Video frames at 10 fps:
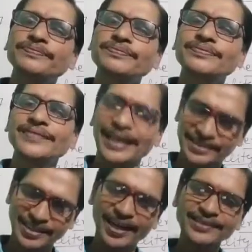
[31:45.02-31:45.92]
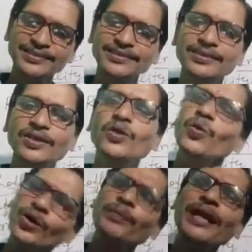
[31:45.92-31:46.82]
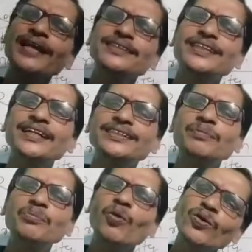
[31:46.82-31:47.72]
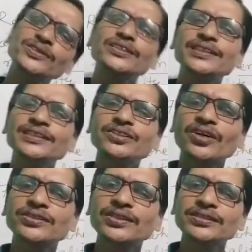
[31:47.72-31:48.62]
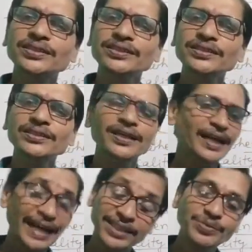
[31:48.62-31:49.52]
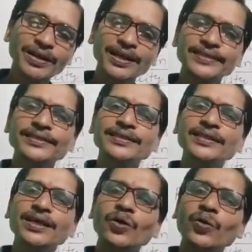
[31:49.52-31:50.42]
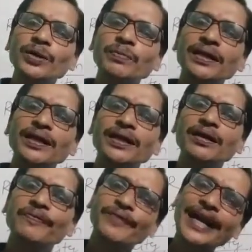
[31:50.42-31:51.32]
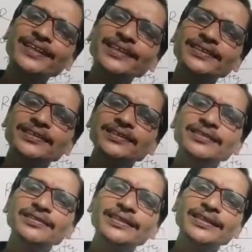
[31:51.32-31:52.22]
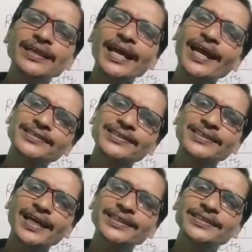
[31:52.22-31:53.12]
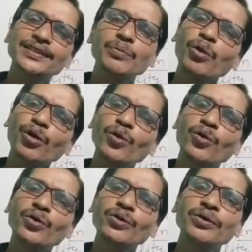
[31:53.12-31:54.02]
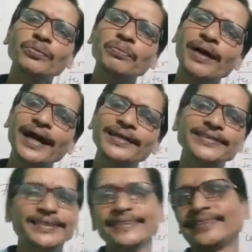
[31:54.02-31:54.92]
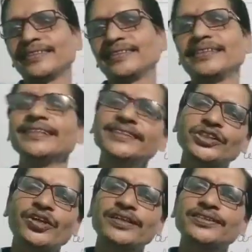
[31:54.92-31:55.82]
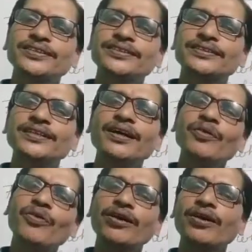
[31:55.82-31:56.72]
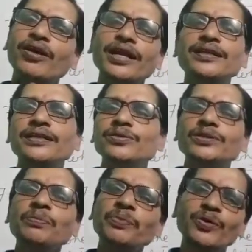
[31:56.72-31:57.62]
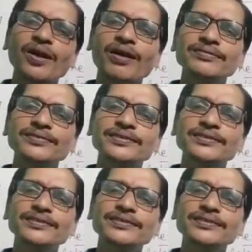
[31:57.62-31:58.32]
Next class, we will understand some more such instructions as well as we will practice the exercise followed by the instructions for correct use of pronouns.